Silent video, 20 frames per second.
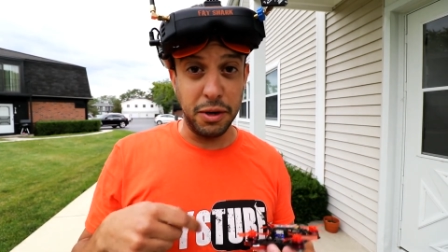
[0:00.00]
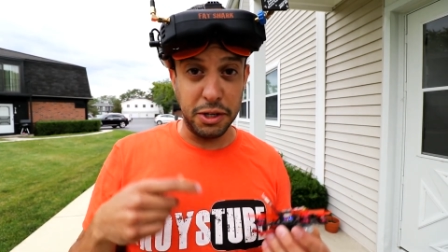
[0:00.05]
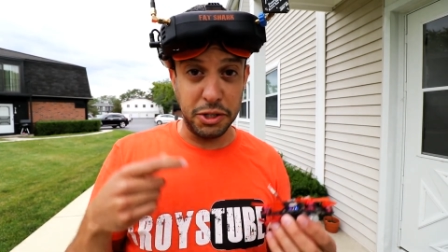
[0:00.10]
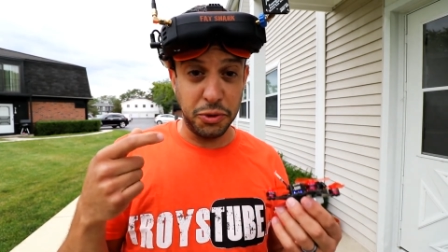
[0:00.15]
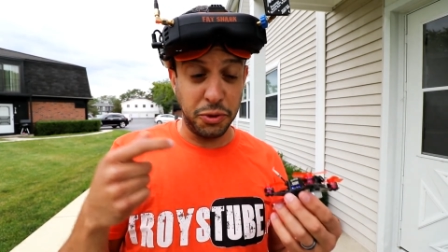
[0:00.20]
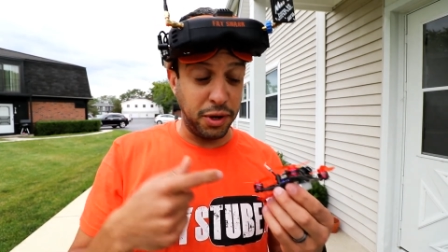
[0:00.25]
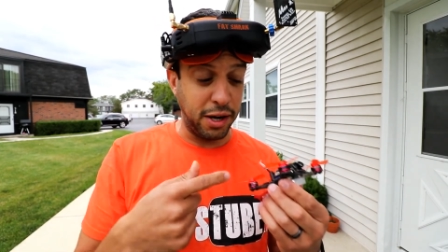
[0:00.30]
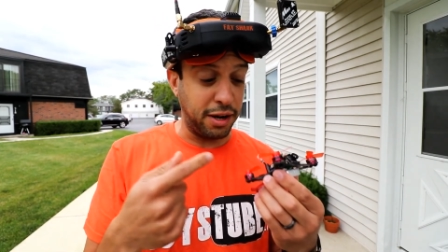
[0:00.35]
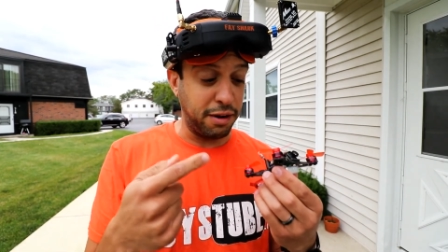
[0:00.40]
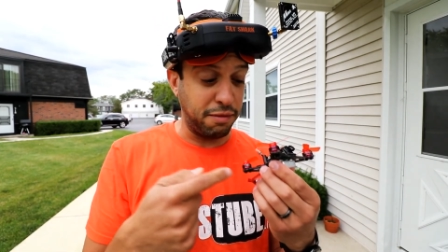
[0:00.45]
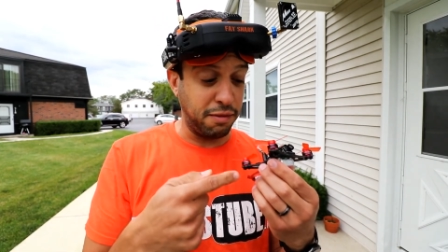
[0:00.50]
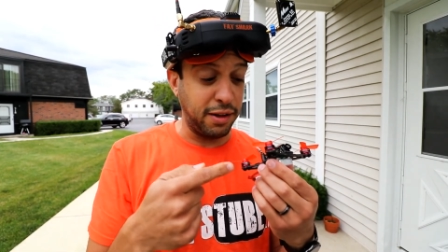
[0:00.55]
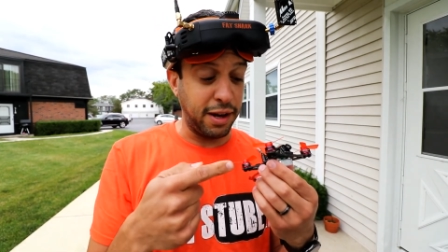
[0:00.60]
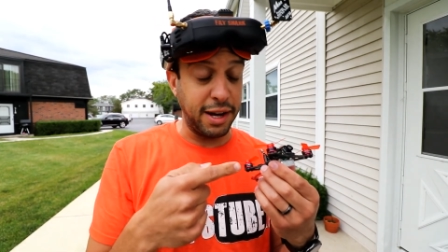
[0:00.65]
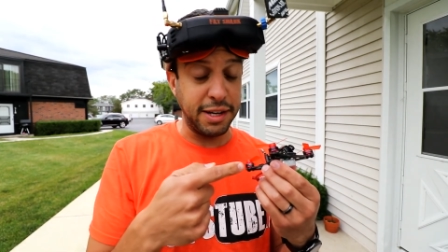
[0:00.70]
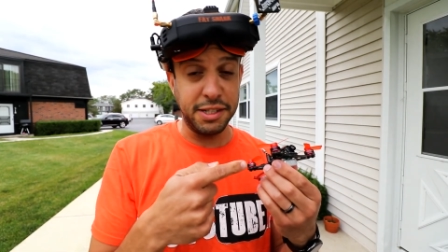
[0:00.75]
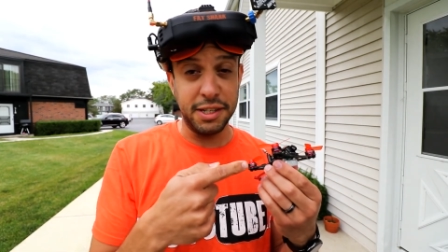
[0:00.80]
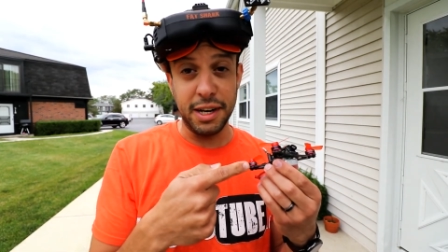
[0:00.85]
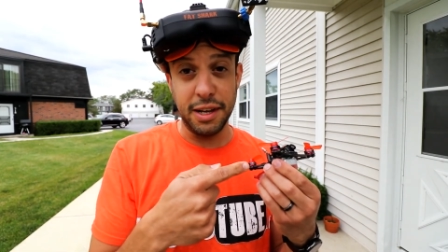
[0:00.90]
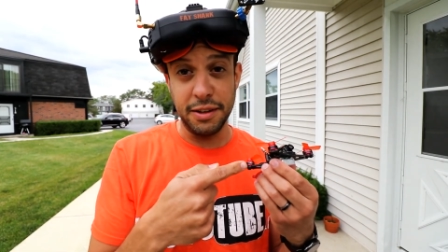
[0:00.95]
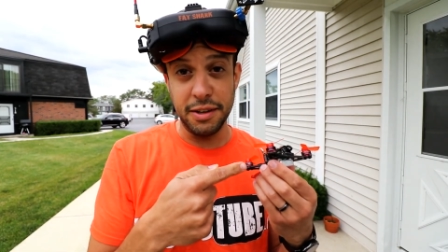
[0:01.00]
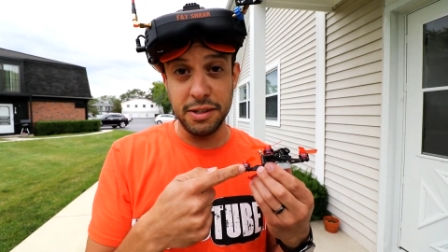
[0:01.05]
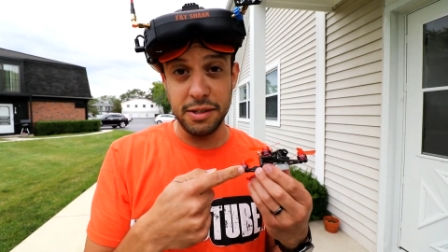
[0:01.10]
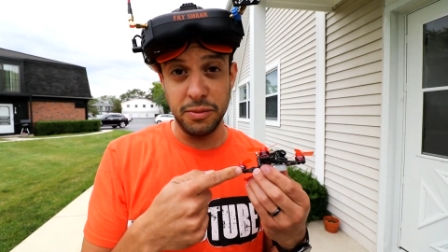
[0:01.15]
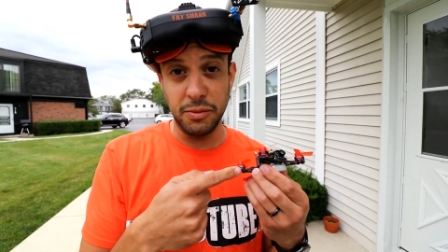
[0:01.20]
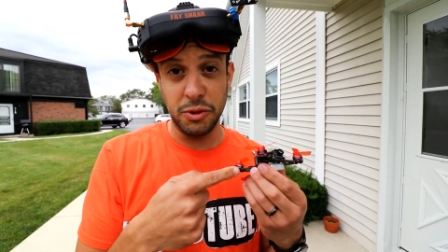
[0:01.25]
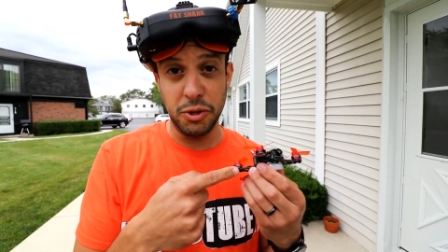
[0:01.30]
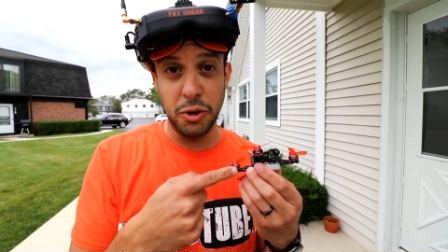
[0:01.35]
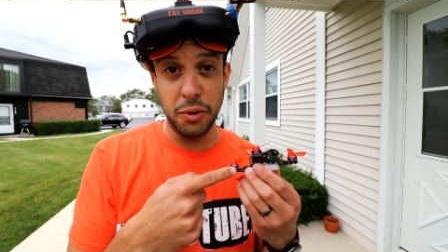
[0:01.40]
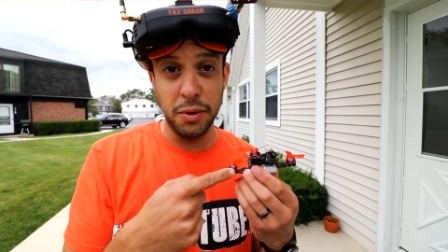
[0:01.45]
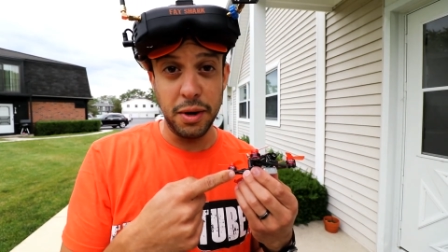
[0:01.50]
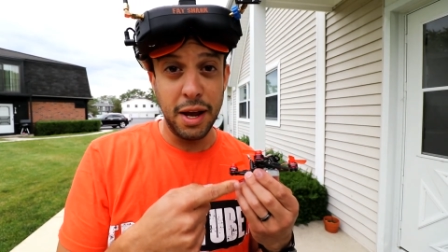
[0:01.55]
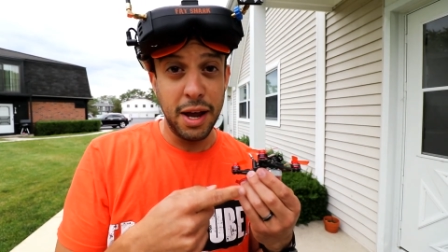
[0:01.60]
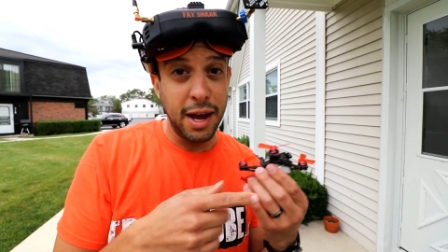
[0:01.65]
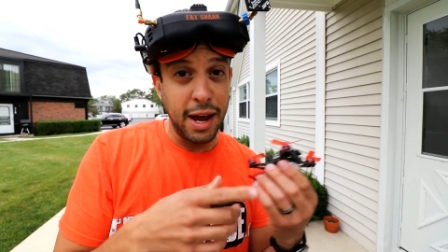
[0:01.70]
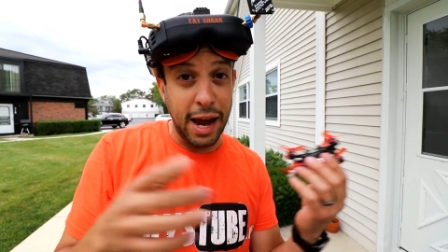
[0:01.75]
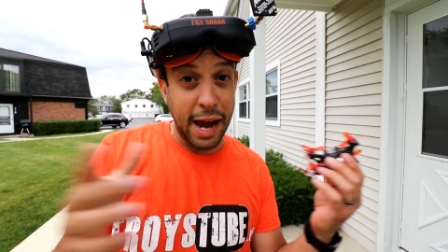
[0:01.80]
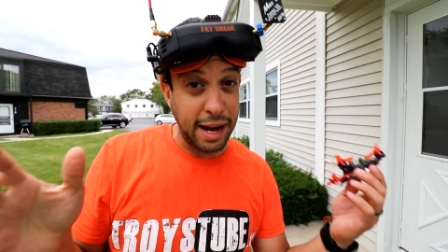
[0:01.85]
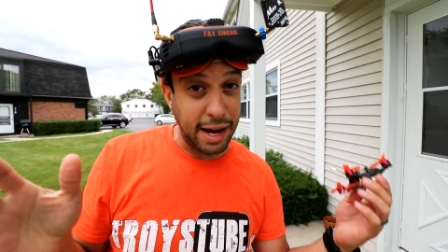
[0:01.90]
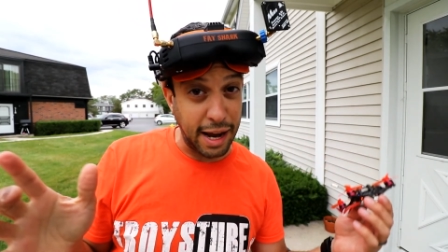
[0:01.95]
I show you how to flash it on this drone
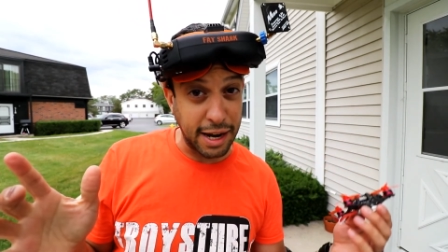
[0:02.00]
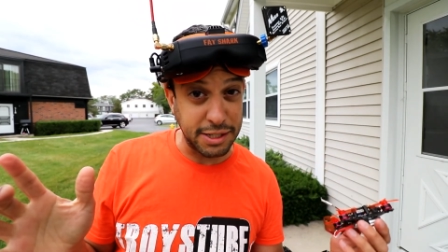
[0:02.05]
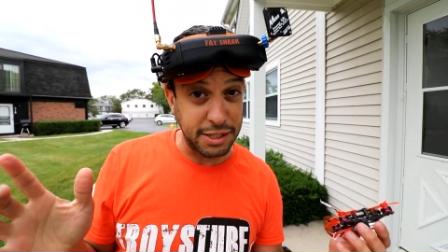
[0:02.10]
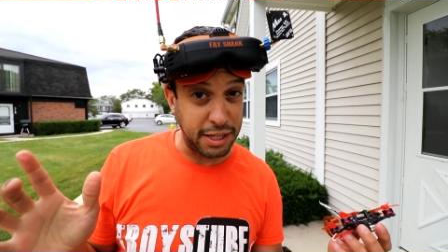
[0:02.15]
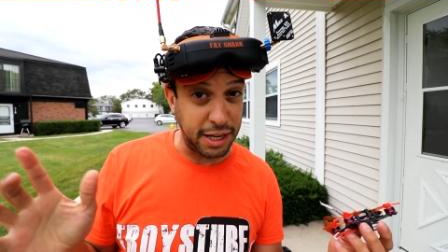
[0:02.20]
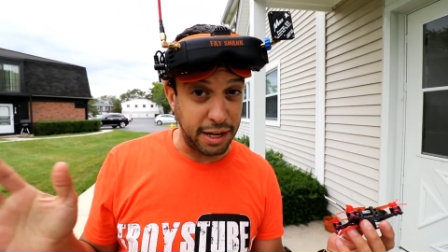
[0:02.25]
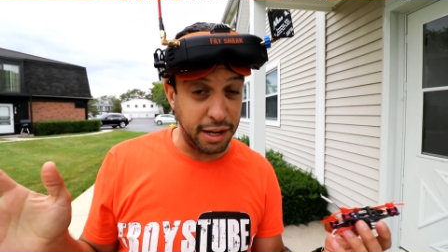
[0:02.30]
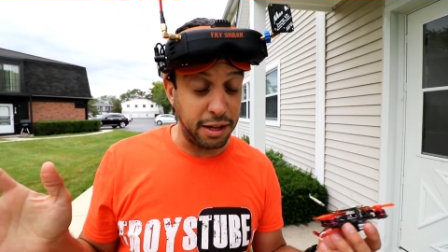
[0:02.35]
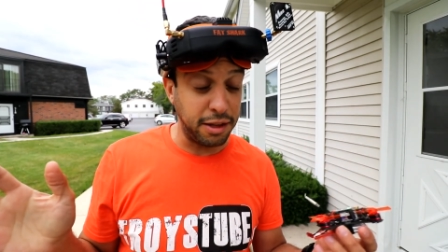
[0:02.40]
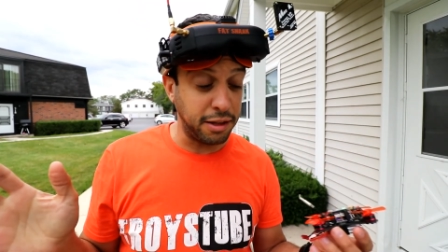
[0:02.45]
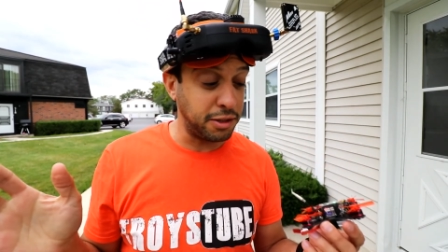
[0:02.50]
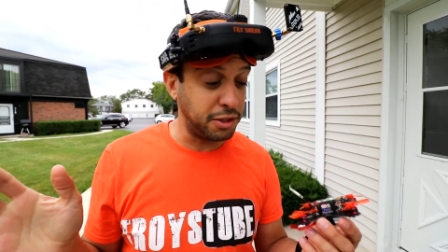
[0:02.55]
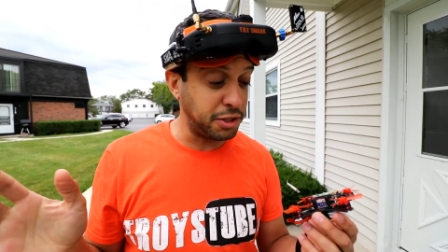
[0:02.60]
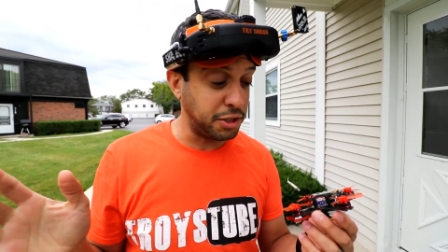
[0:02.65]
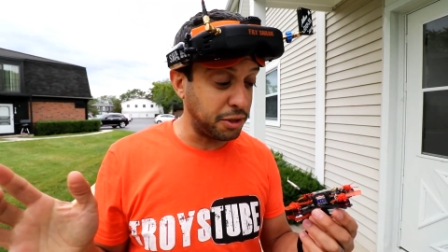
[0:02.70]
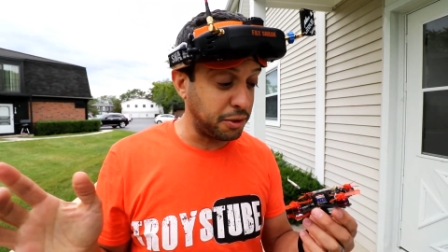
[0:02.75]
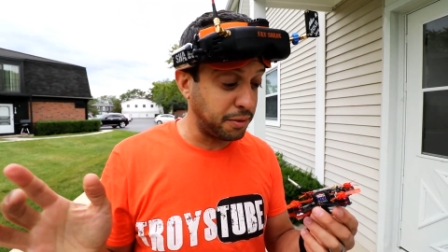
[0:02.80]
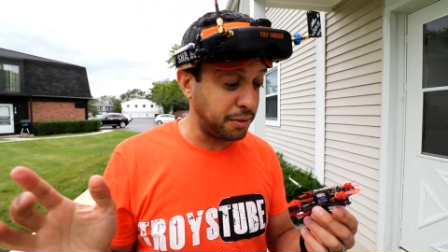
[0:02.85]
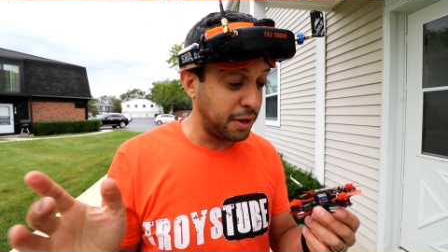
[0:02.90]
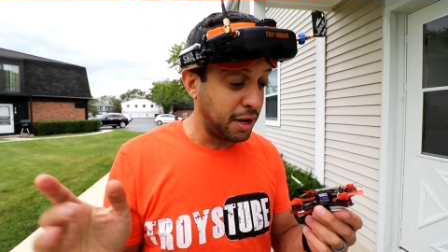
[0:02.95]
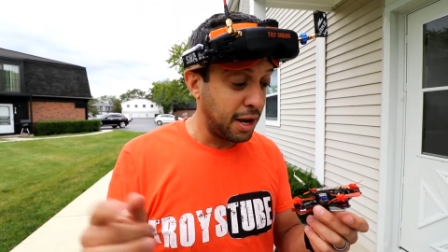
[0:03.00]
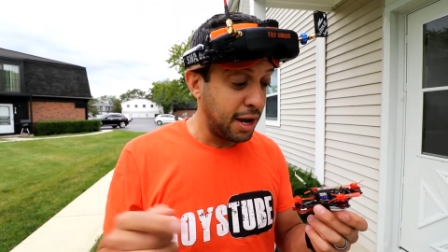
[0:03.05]
and actually any other drone.